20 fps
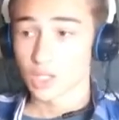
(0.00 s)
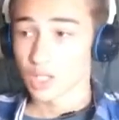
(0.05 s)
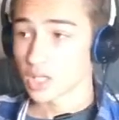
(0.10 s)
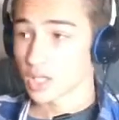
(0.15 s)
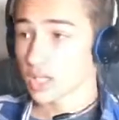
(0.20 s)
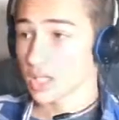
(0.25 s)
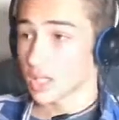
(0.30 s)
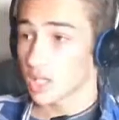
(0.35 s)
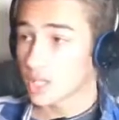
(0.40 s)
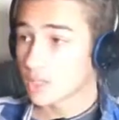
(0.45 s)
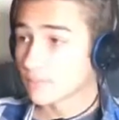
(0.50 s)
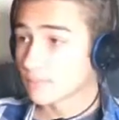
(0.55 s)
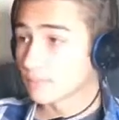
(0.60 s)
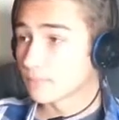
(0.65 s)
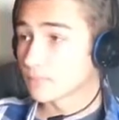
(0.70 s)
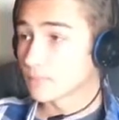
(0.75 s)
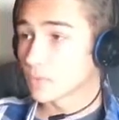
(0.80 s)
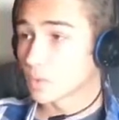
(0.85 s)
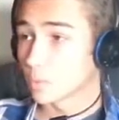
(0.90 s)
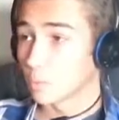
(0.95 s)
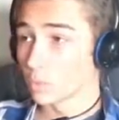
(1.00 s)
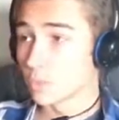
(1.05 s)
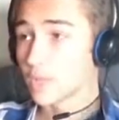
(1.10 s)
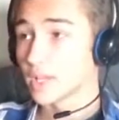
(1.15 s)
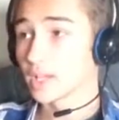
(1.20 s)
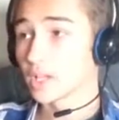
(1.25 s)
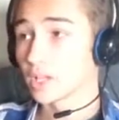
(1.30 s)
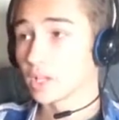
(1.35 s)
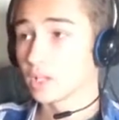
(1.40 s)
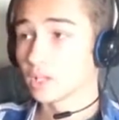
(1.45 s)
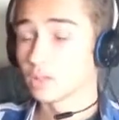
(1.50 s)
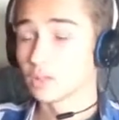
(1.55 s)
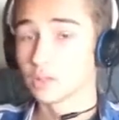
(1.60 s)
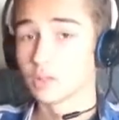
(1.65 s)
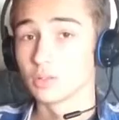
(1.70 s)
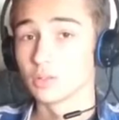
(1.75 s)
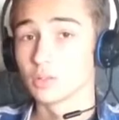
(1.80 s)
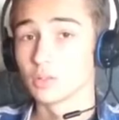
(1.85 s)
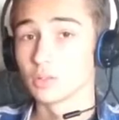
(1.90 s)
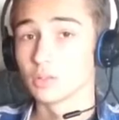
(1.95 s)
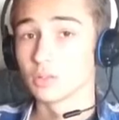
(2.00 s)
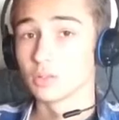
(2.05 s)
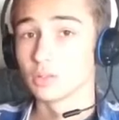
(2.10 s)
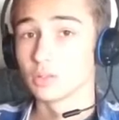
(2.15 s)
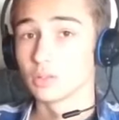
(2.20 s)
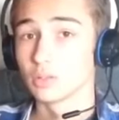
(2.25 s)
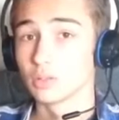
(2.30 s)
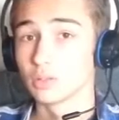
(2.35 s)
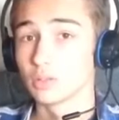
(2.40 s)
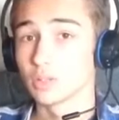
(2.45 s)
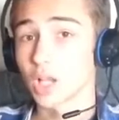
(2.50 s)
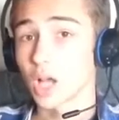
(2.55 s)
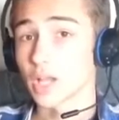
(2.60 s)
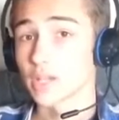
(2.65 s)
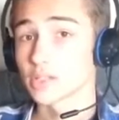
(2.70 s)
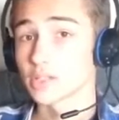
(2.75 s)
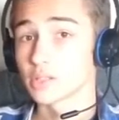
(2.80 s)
he will not,